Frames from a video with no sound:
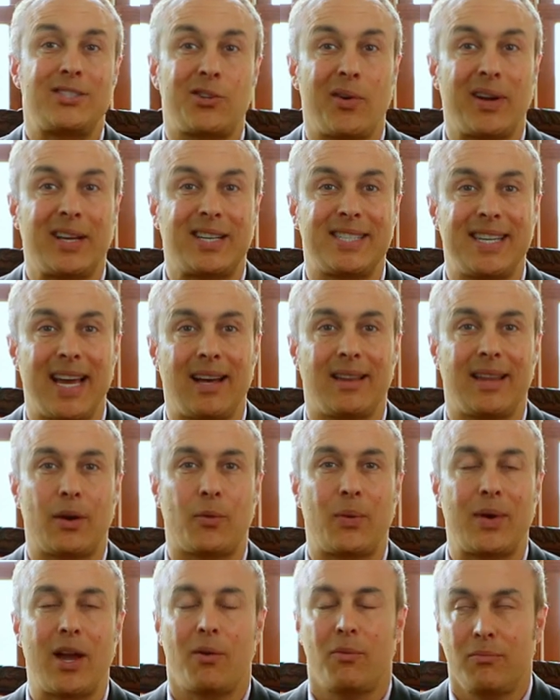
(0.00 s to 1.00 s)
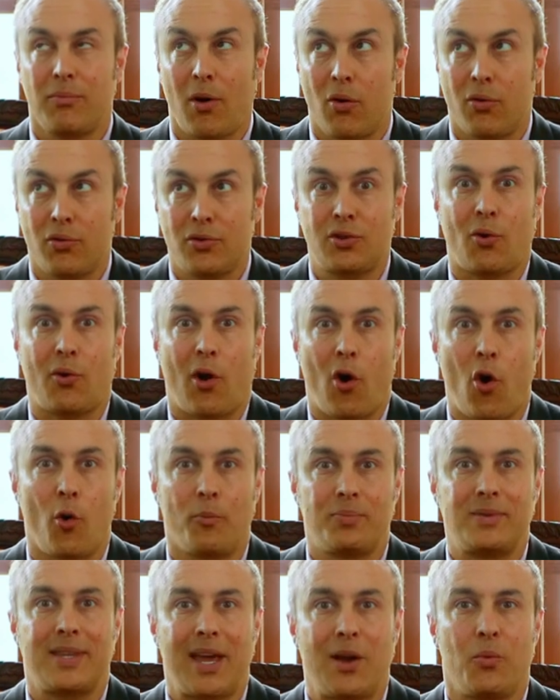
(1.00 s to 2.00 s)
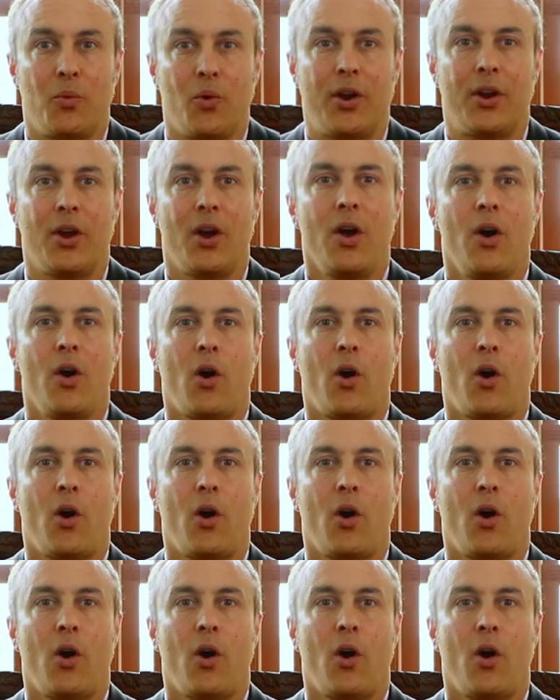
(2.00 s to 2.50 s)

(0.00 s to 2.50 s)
don't excel like we sort of hoped they would,